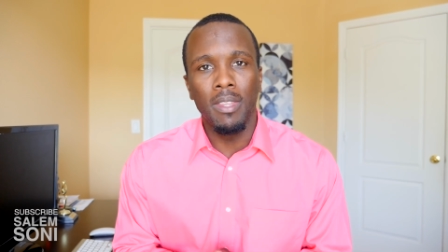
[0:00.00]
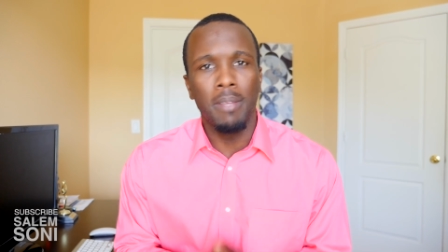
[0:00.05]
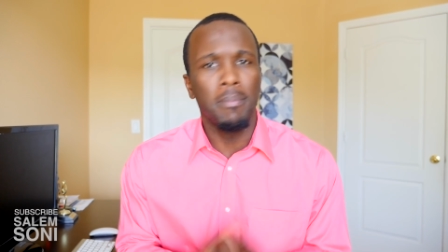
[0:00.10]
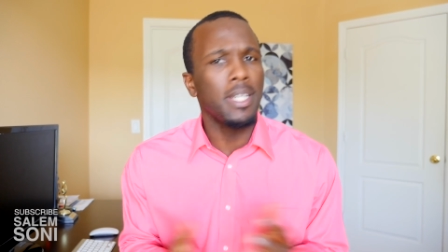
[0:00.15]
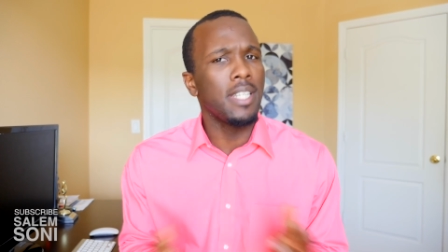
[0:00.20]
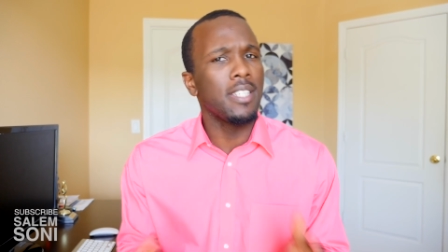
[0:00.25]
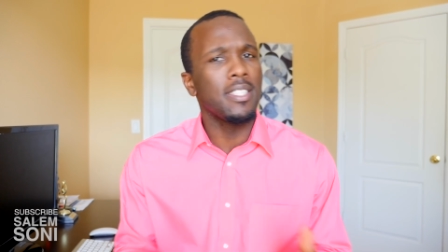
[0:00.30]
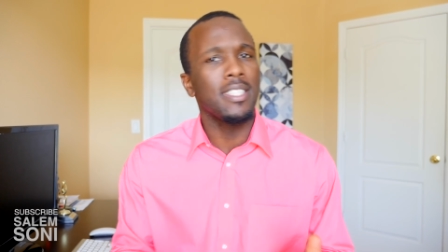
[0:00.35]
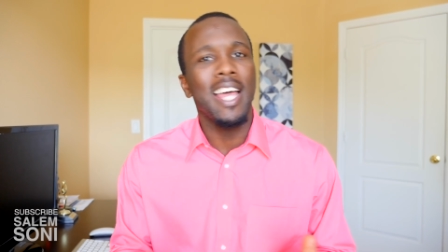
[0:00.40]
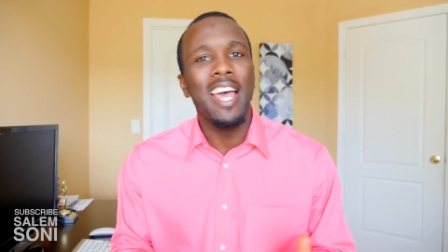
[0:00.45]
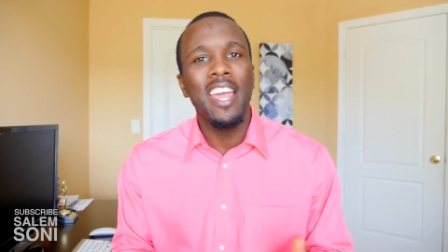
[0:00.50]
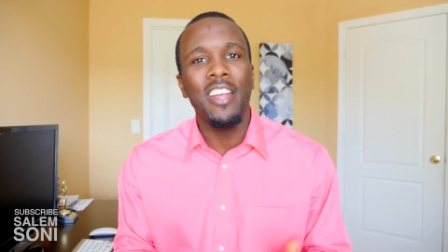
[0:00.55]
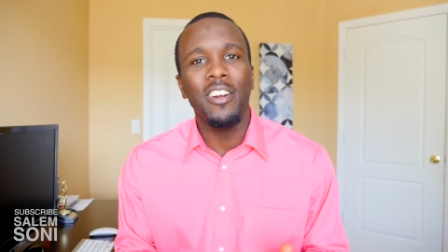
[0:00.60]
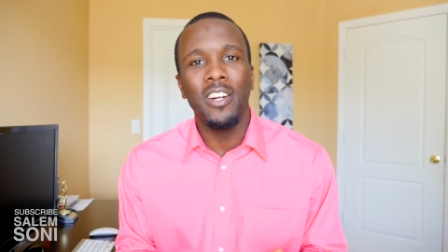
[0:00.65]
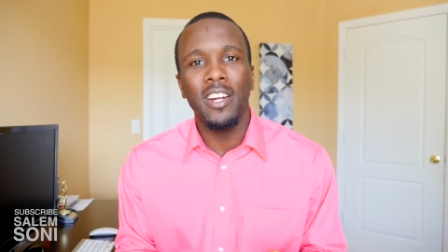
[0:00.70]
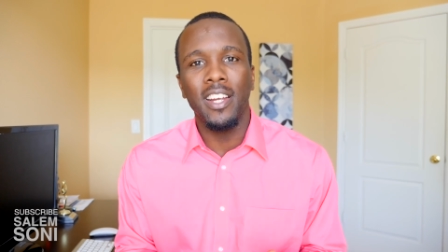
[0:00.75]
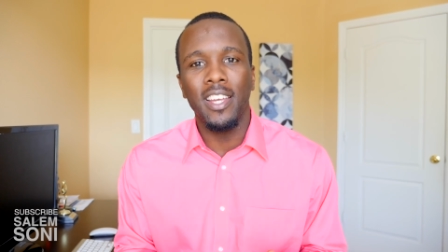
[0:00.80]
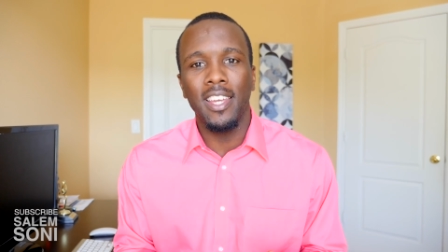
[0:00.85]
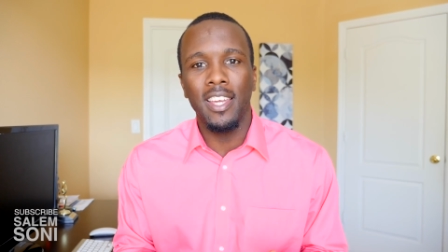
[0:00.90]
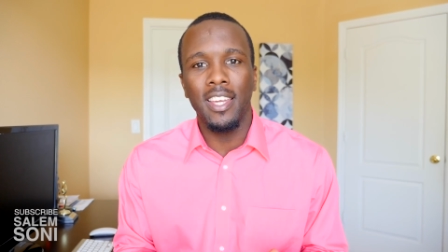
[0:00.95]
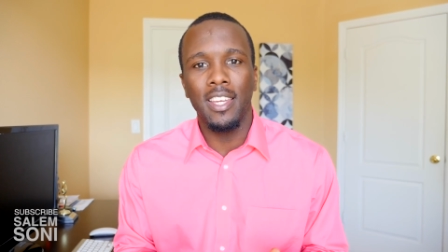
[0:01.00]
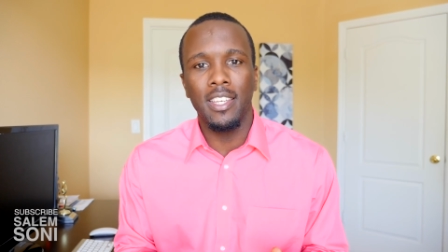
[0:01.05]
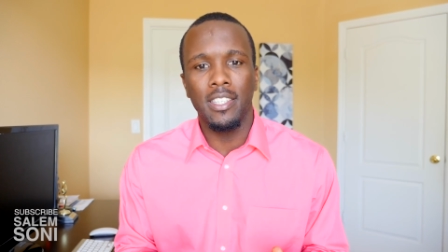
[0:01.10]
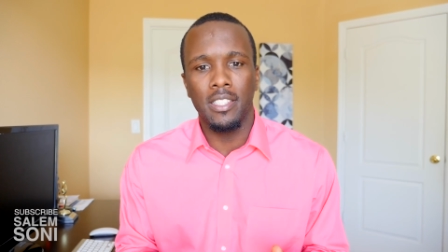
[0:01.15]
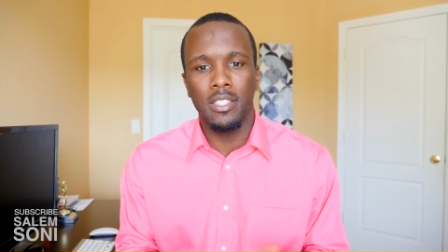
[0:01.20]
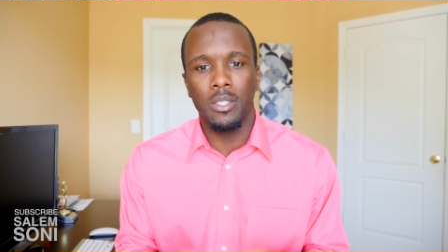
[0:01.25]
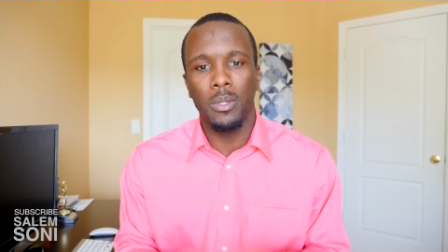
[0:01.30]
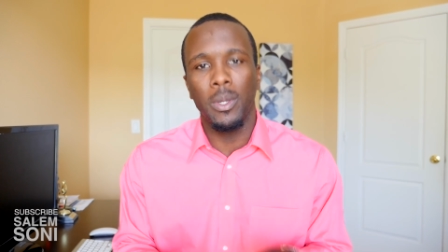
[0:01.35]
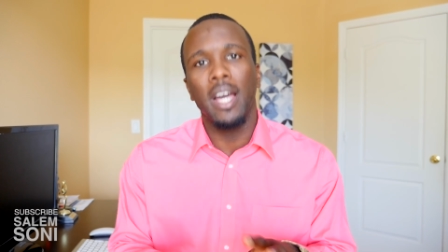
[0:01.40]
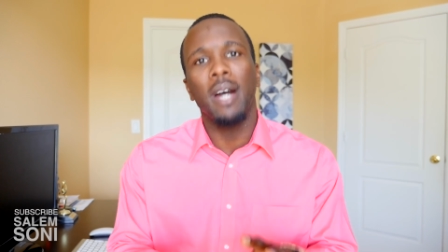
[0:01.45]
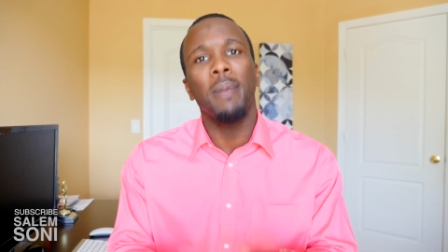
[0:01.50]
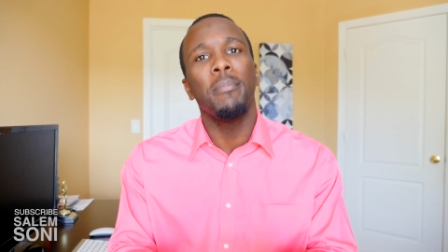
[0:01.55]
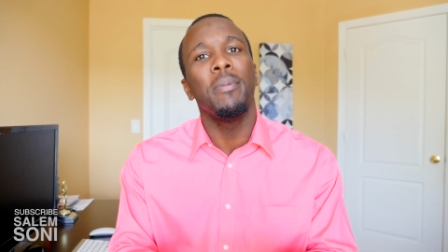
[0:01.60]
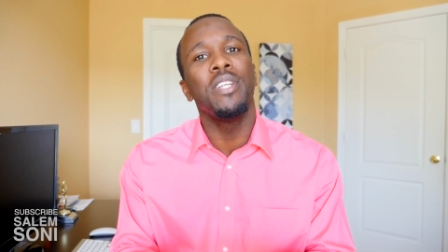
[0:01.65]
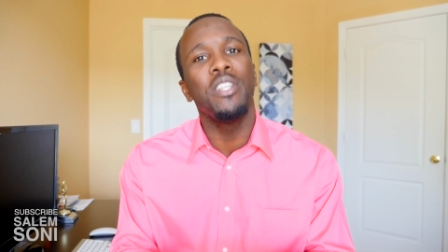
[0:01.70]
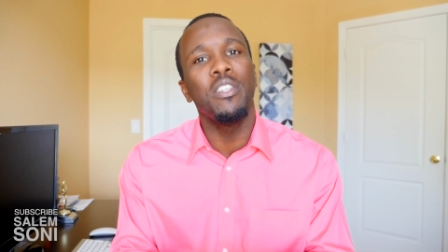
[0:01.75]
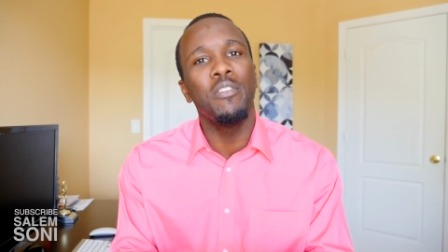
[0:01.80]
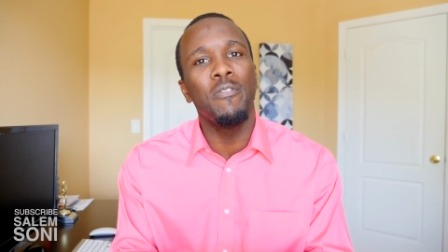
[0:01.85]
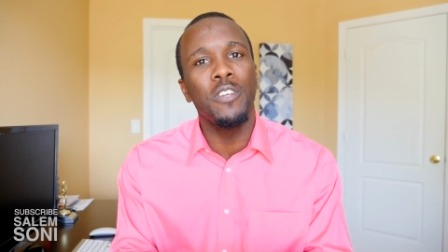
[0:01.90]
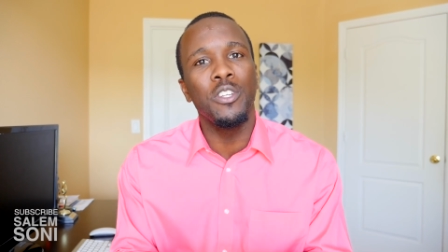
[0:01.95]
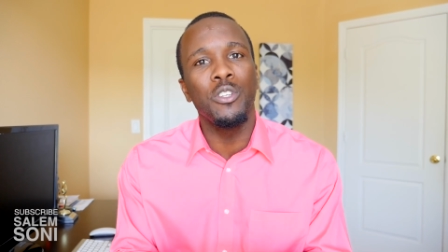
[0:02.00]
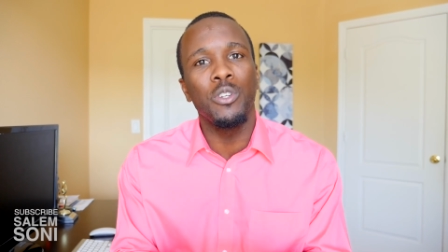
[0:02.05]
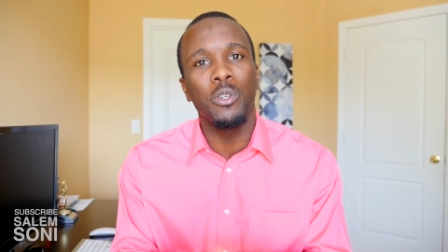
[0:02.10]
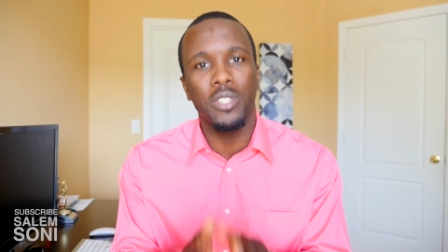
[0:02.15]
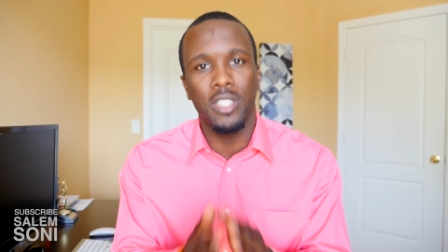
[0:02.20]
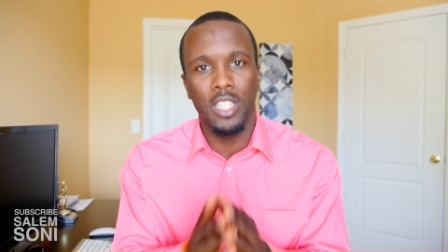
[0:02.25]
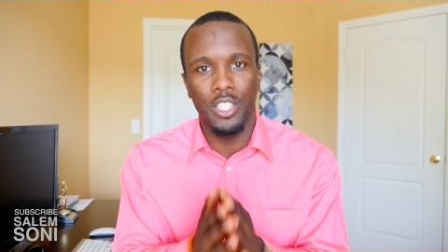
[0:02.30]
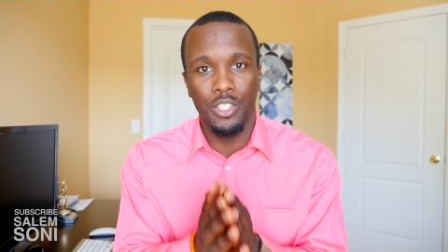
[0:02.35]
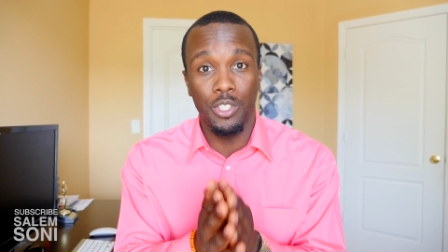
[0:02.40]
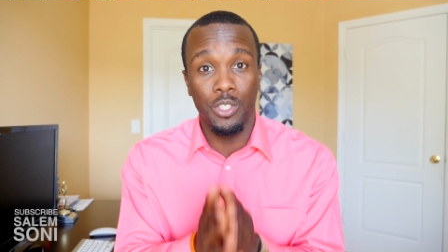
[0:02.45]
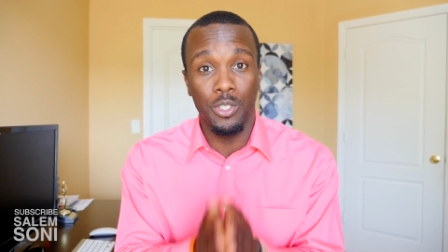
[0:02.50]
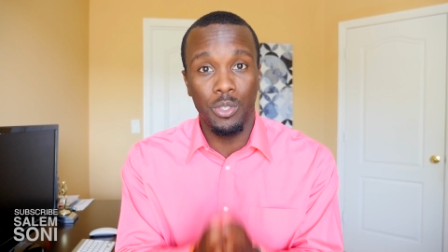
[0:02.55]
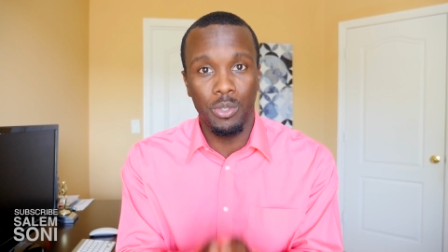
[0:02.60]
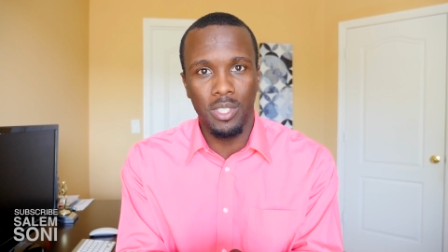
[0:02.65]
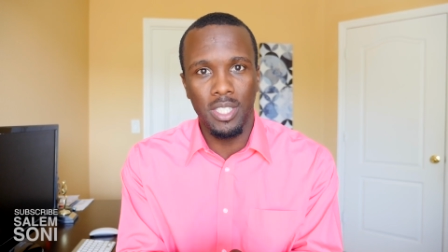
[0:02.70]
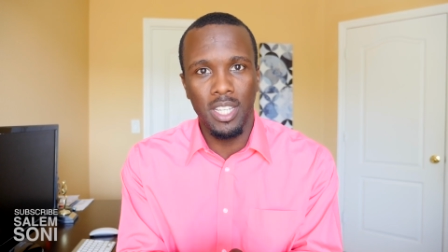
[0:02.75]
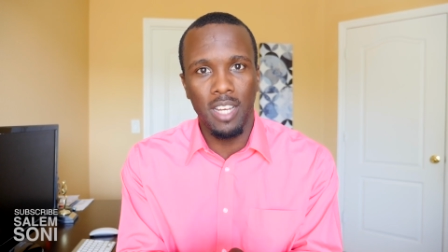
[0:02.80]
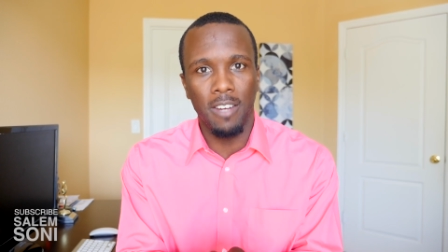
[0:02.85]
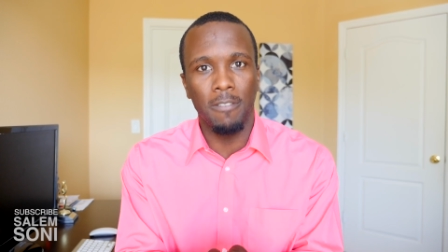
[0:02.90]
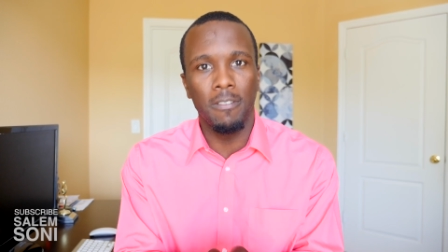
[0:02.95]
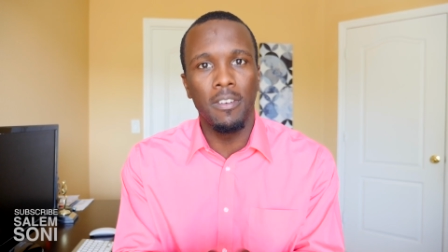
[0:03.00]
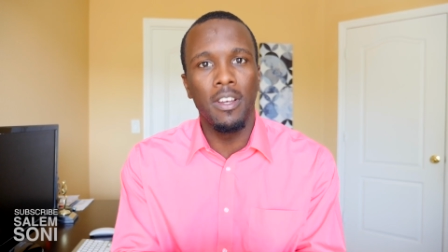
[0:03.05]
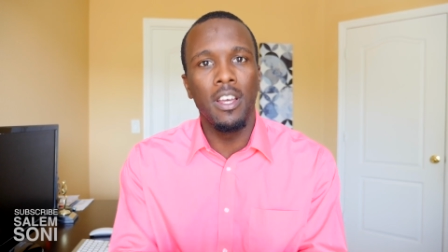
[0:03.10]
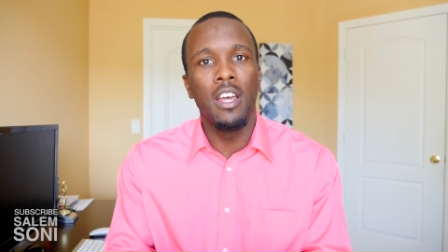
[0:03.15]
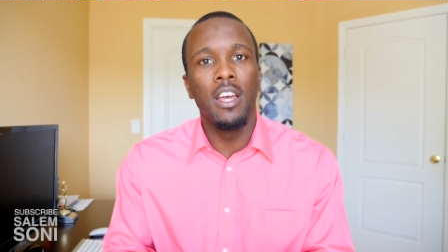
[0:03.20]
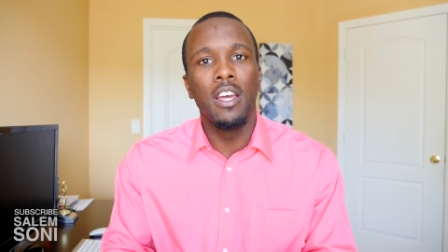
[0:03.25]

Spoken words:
My desire is to help individuals such as yourself